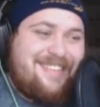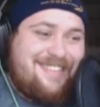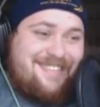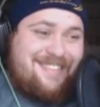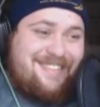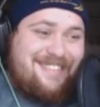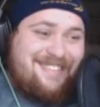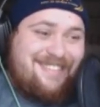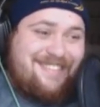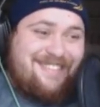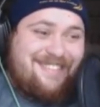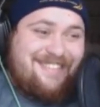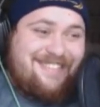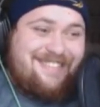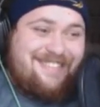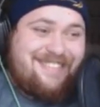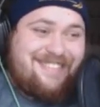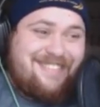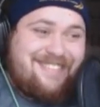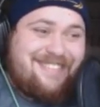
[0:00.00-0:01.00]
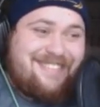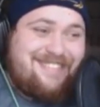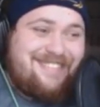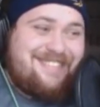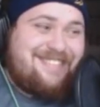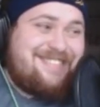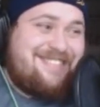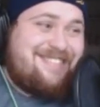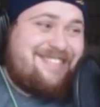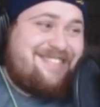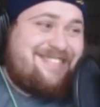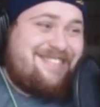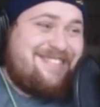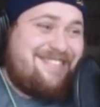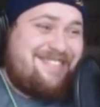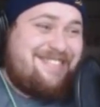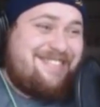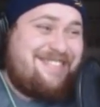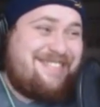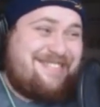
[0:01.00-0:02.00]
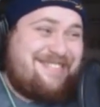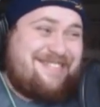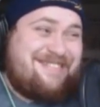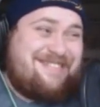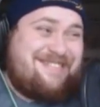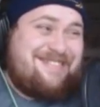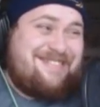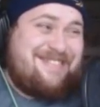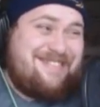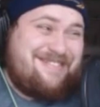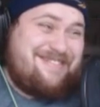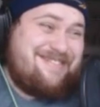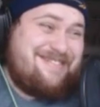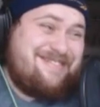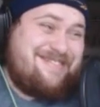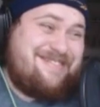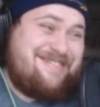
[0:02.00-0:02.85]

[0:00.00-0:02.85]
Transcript: (not speaking)